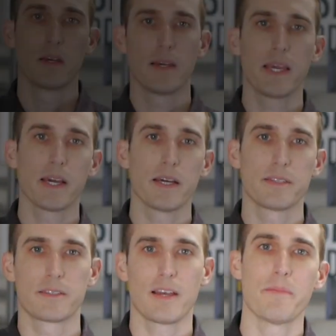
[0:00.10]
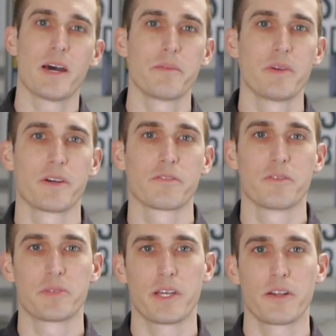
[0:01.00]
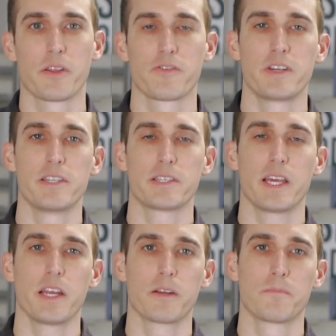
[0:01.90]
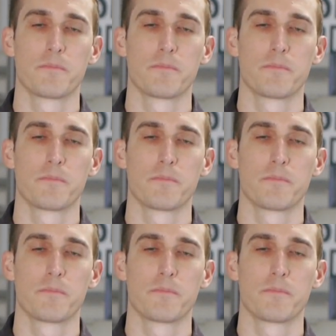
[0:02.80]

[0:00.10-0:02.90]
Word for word: Hey guys, I'm Adam Young from Sentinel 3D Scanning.